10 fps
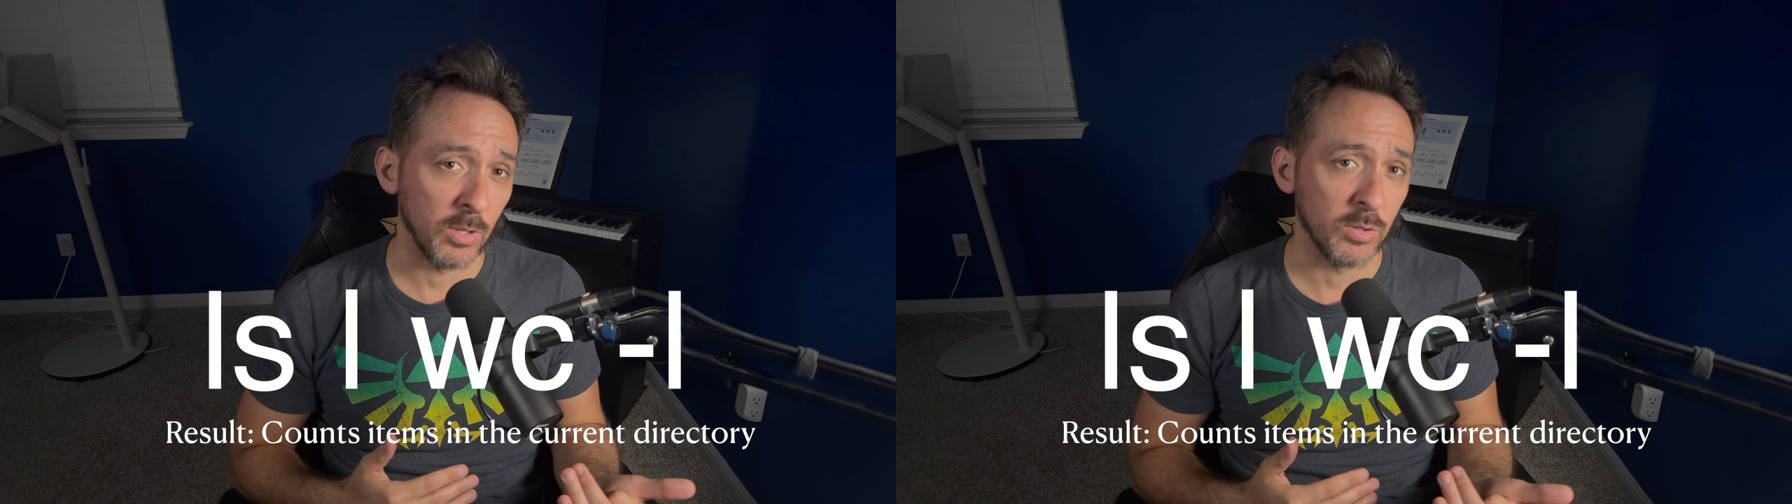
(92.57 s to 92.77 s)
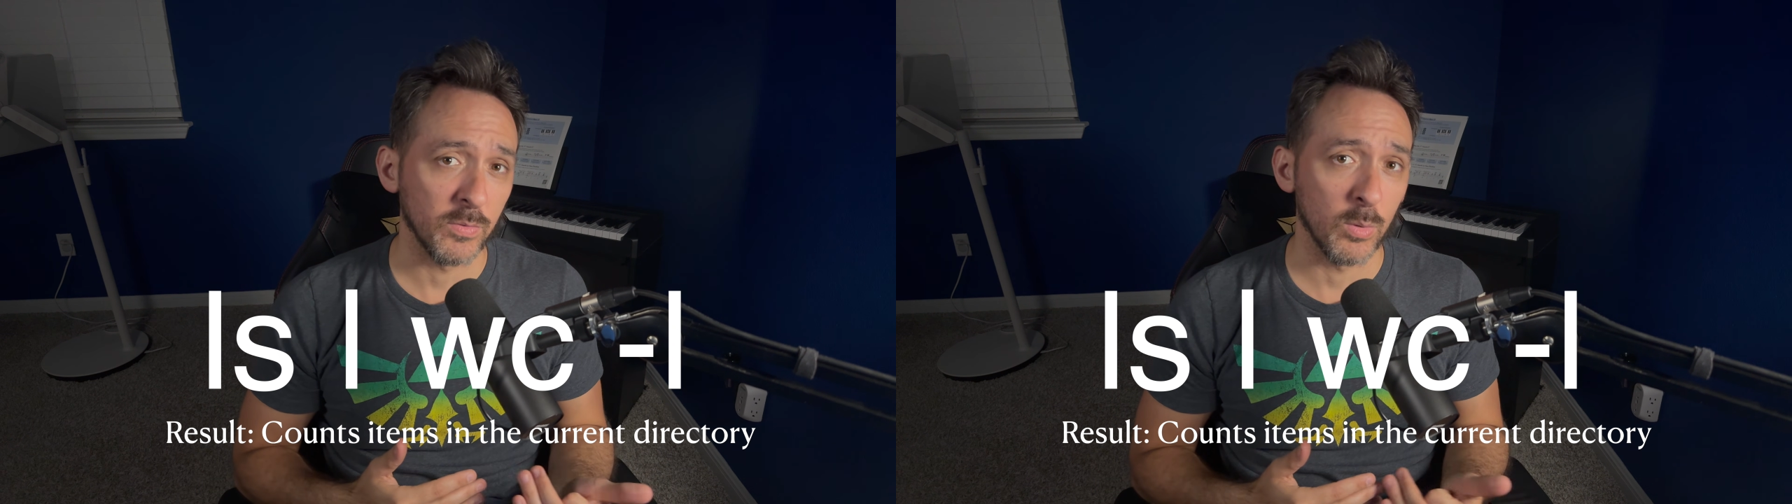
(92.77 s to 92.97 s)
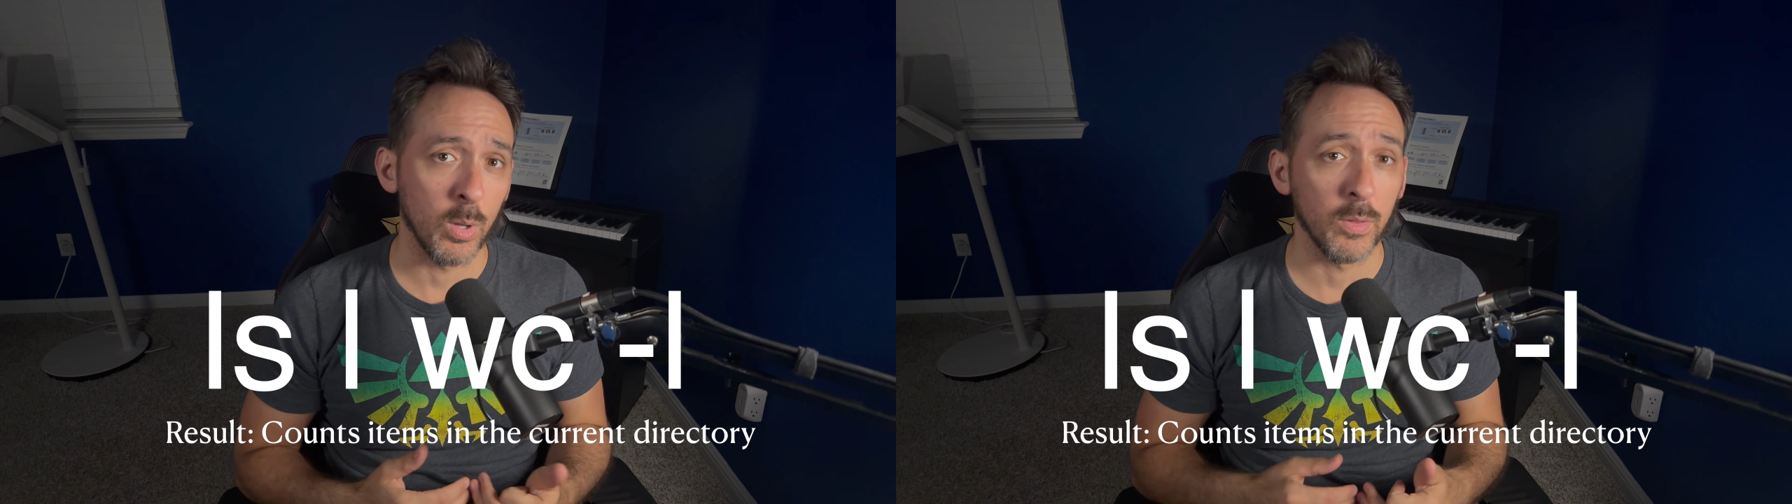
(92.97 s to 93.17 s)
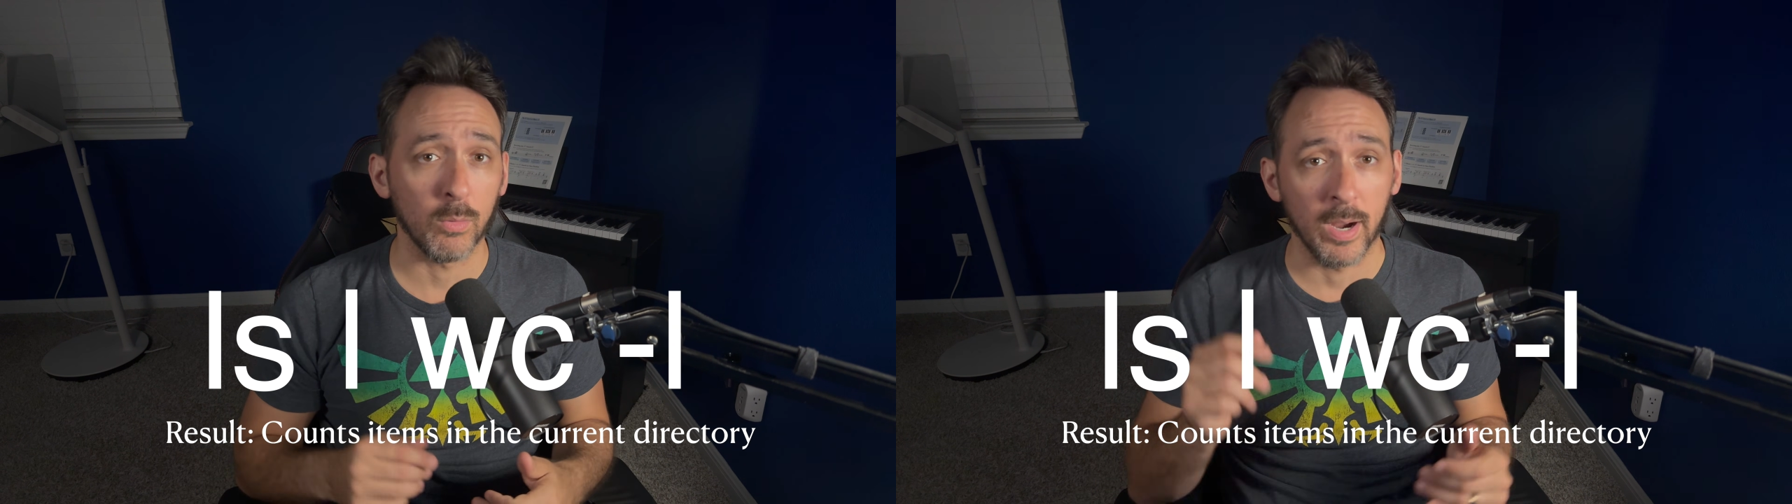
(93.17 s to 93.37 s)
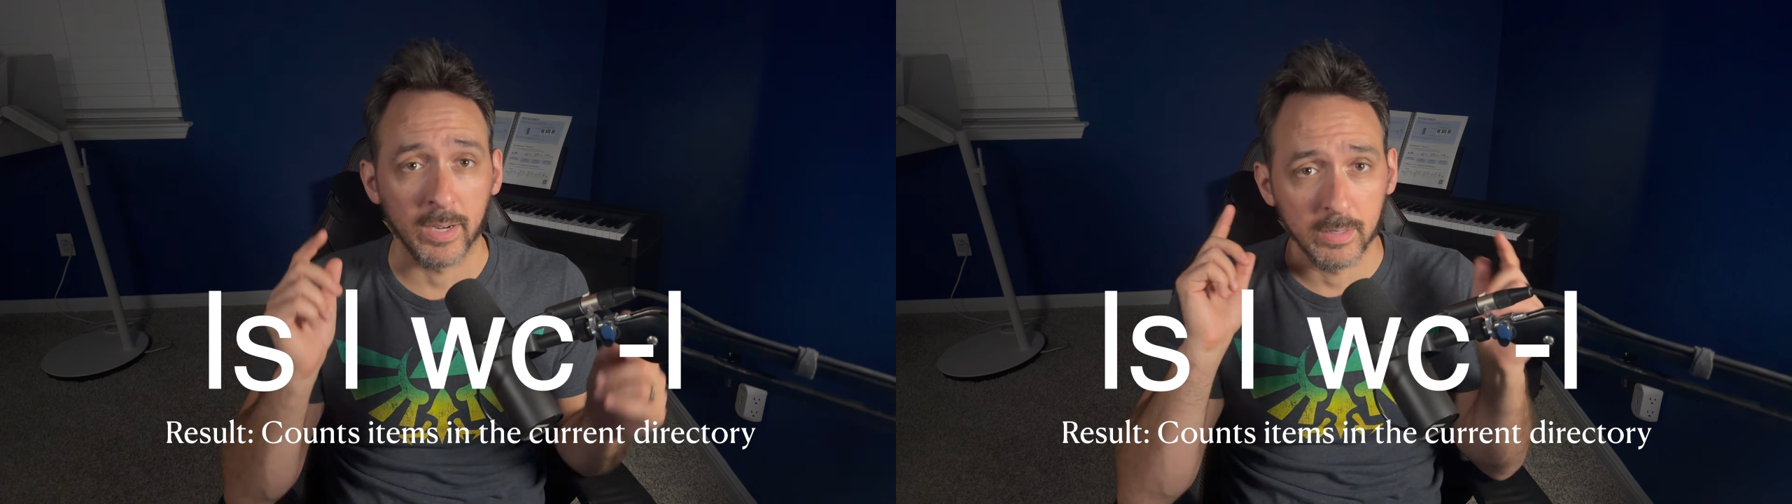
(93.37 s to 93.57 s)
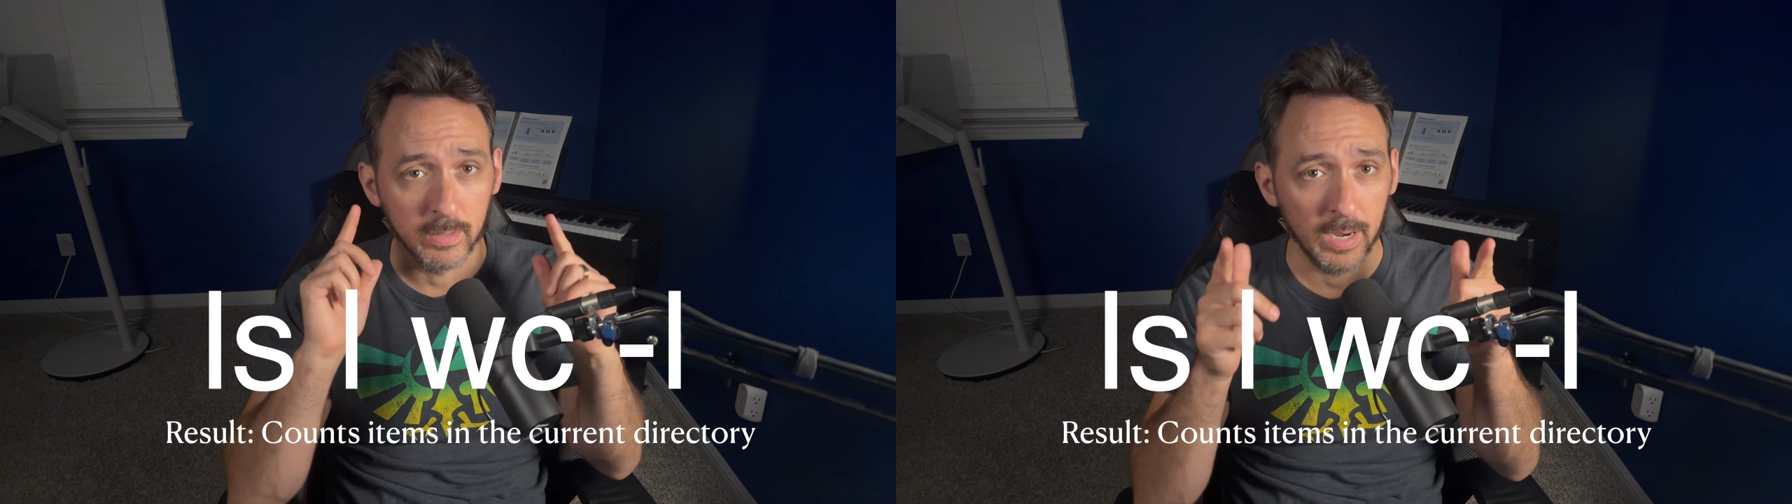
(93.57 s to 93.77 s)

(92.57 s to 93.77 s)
useful on the right